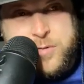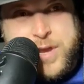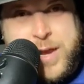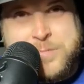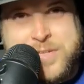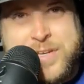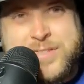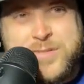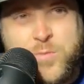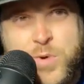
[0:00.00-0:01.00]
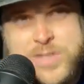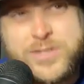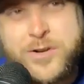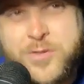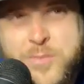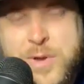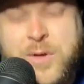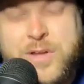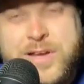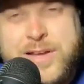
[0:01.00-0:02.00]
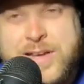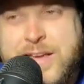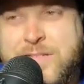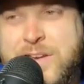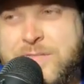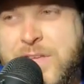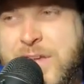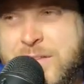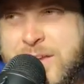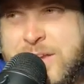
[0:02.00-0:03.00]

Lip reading: games and get some wins under their belt. And then if they